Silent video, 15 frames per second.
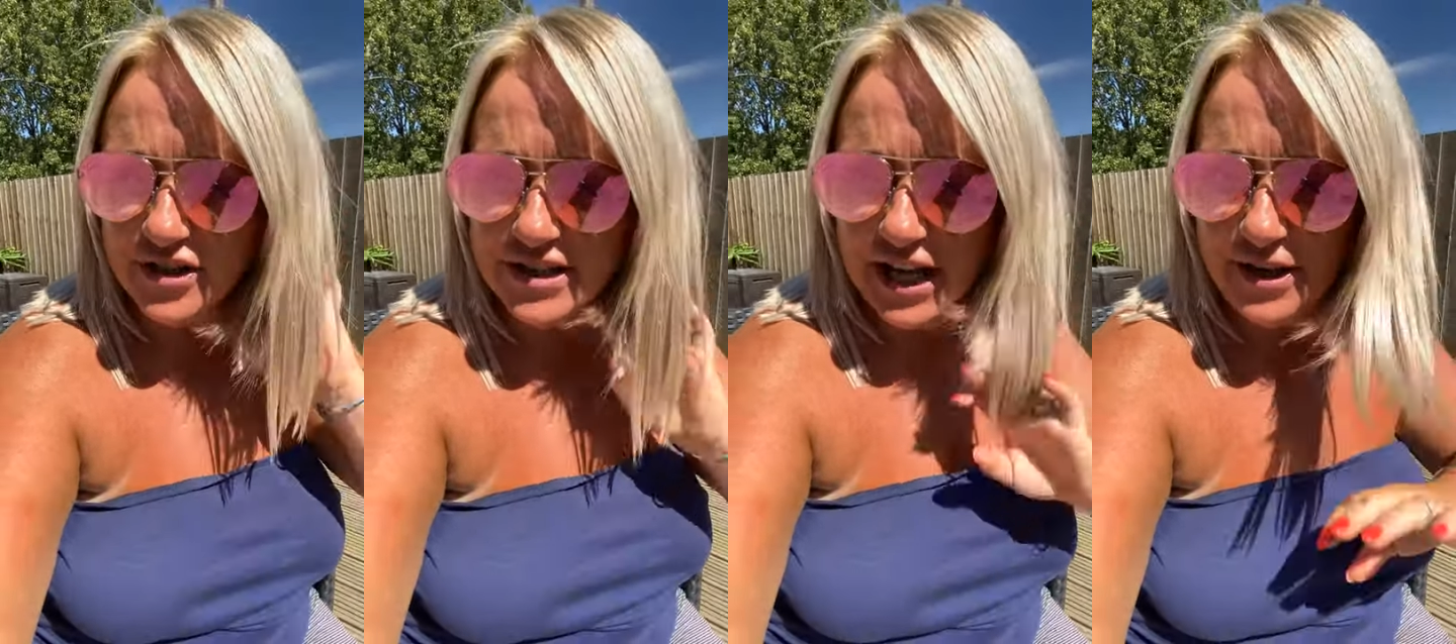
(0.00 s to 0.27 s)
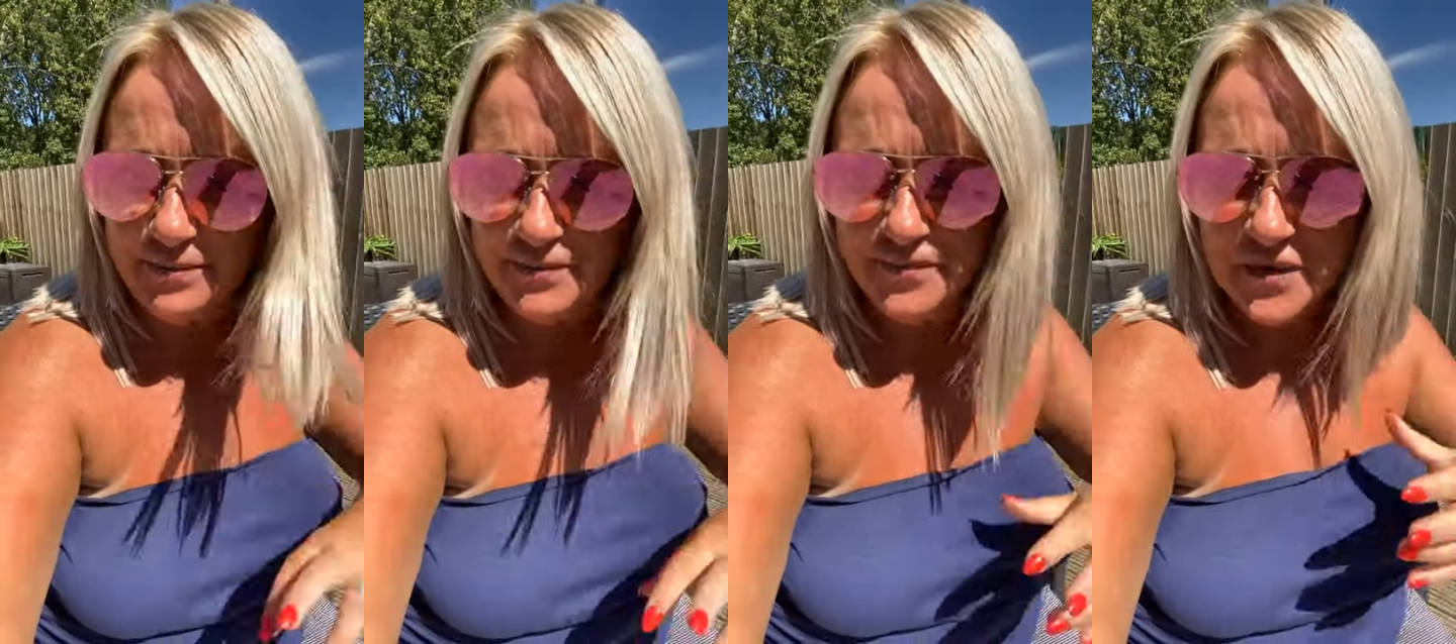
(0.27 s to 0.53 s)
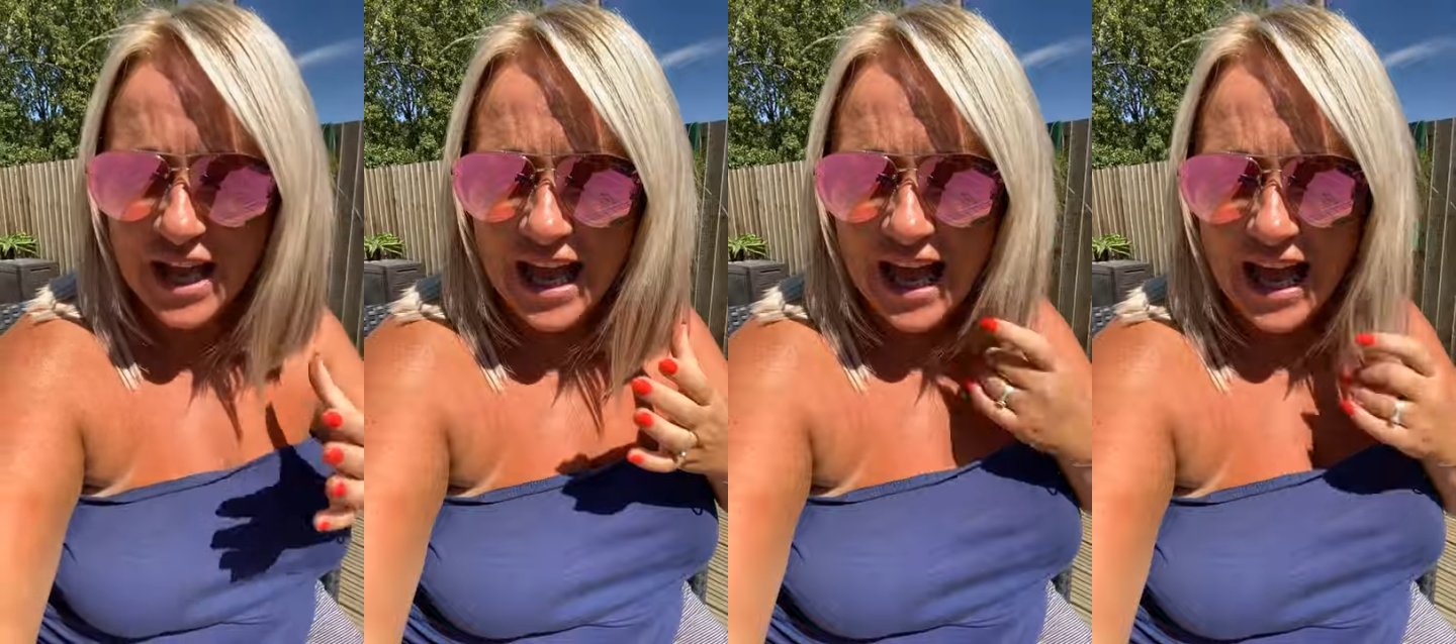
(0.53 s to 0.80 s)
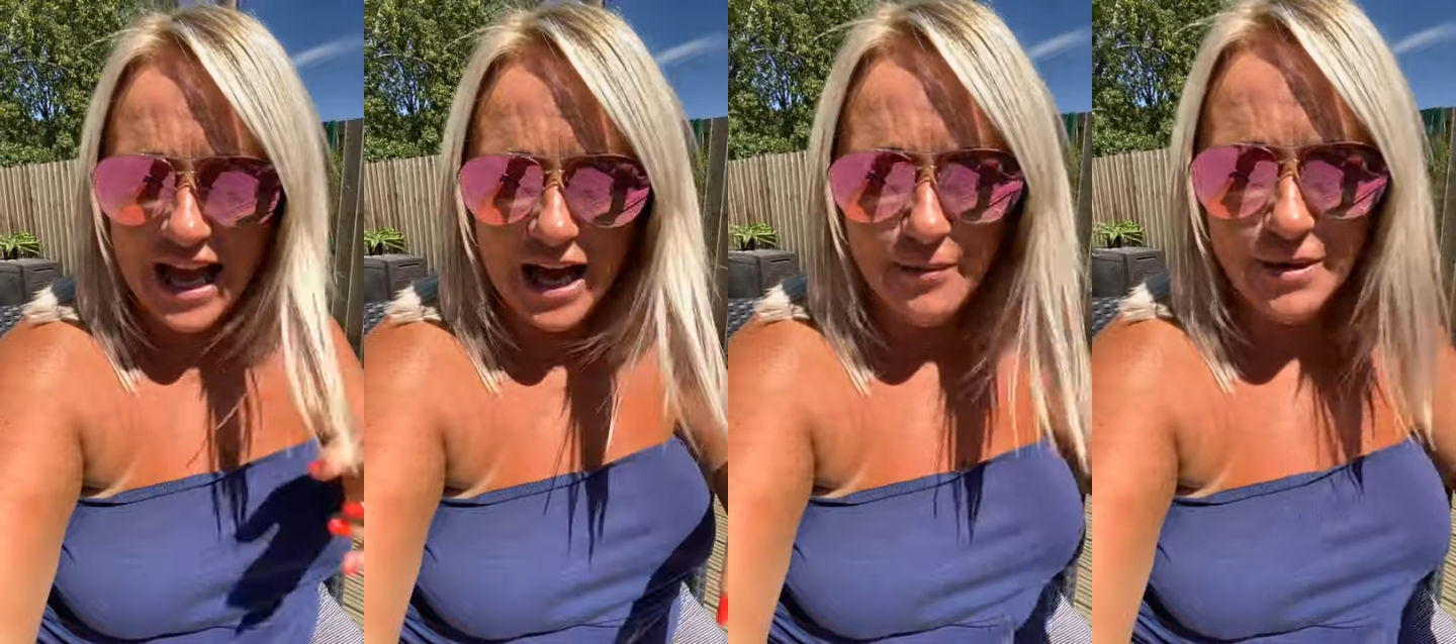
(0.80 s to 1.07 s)
done
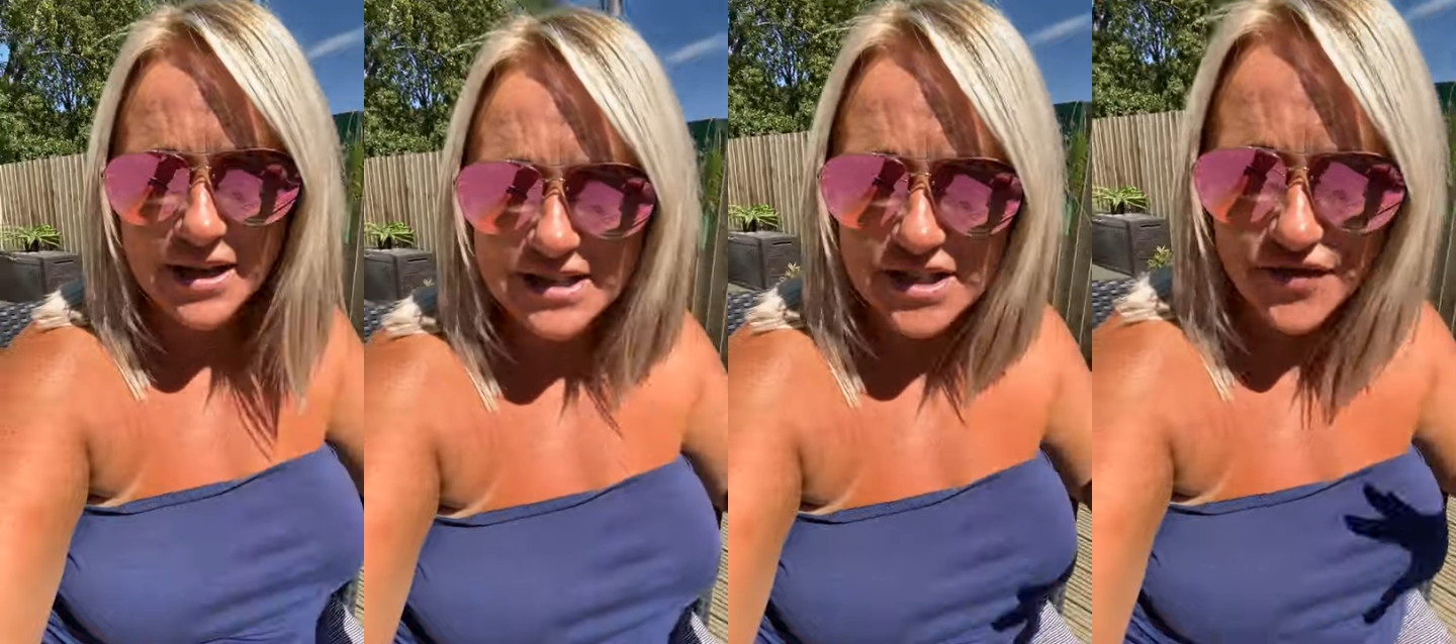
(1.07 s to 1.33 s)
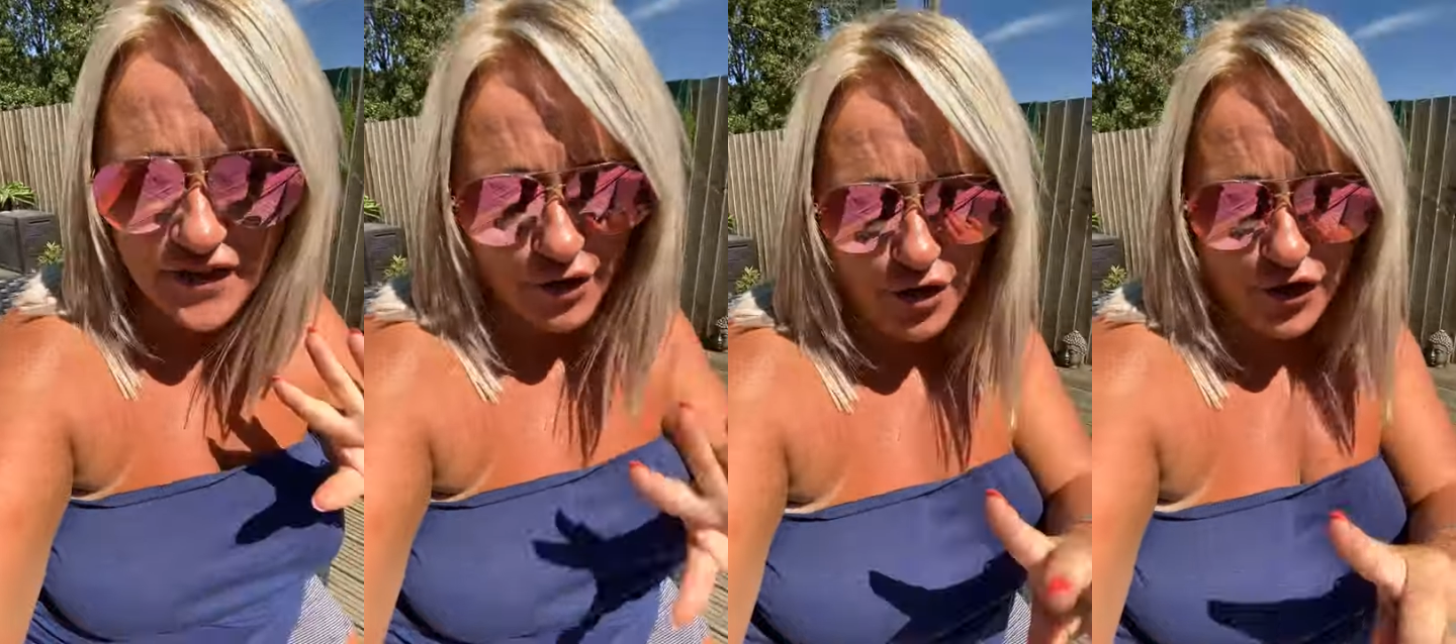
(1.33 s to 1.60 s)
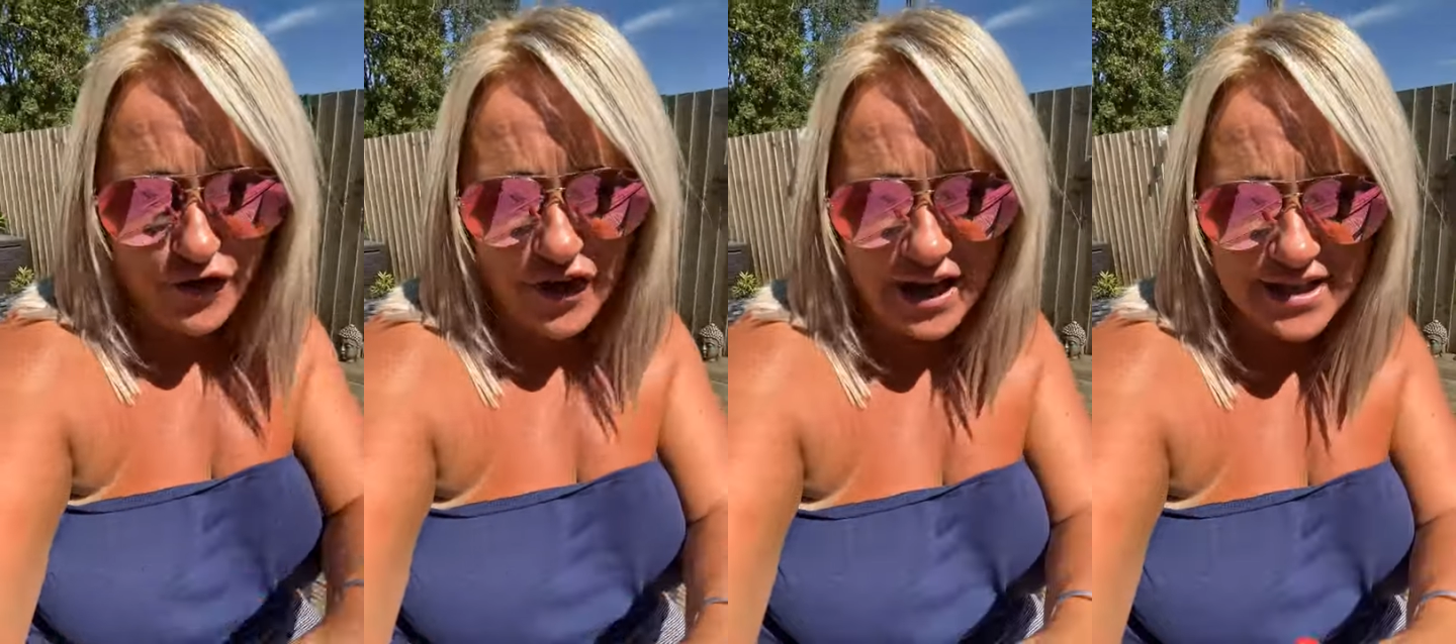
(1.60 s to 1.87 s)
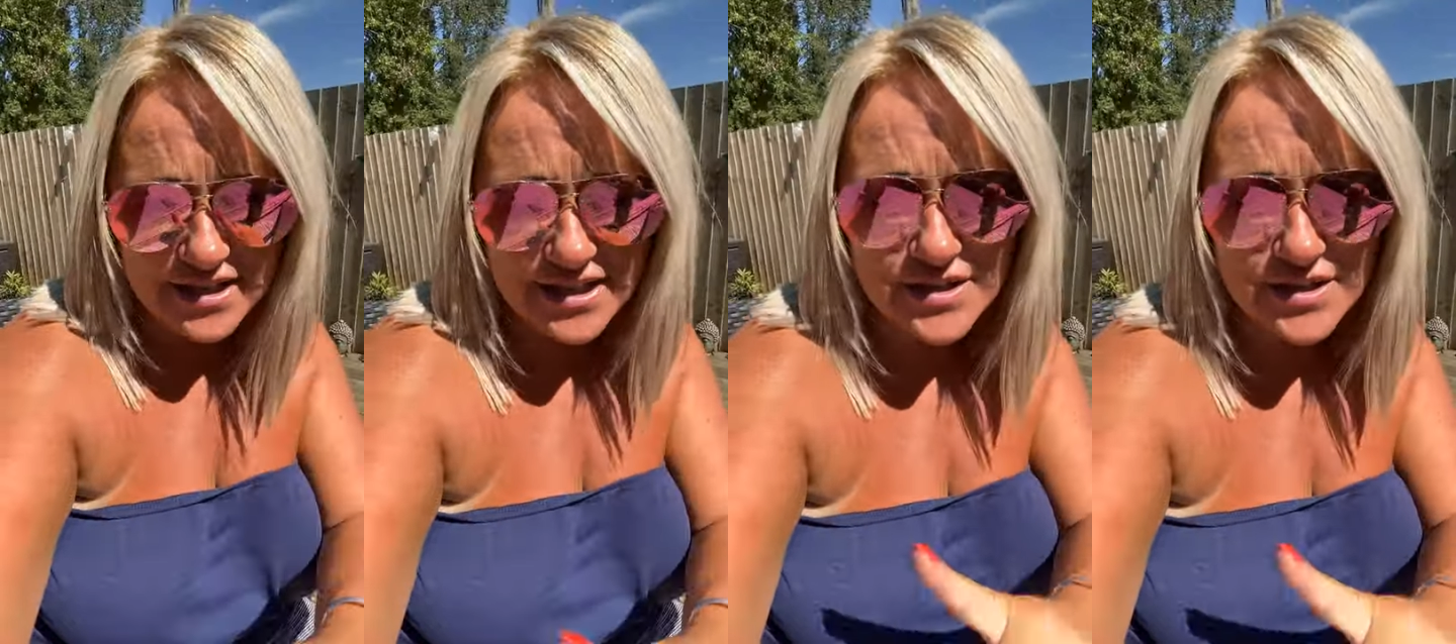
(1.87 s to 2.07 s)
because it's Feel Good Friday.